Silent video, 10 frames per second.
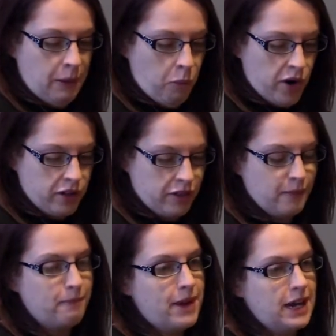one of
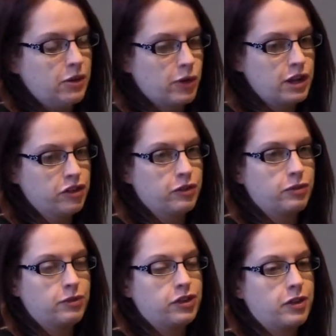the main
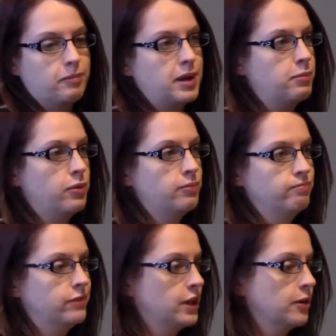reasons that
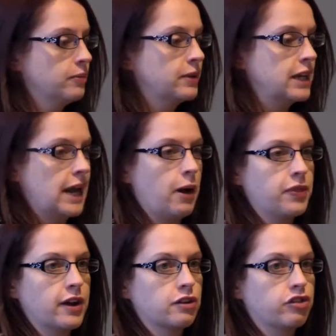people, get
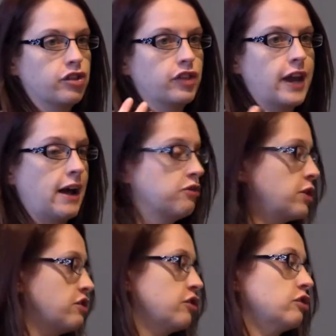out there is that they have
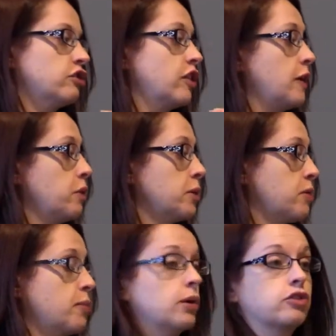research that they want
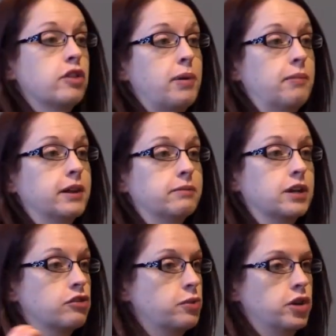to promote to the public.
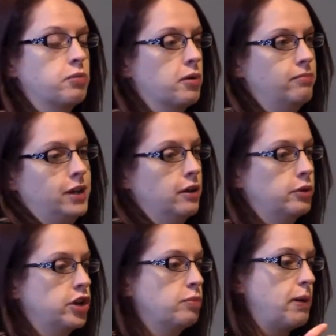Because when
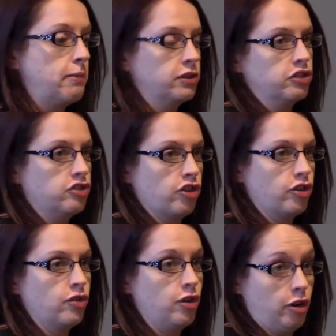you publish a
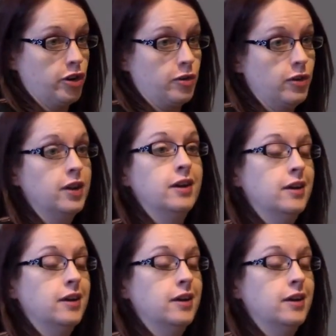journal article,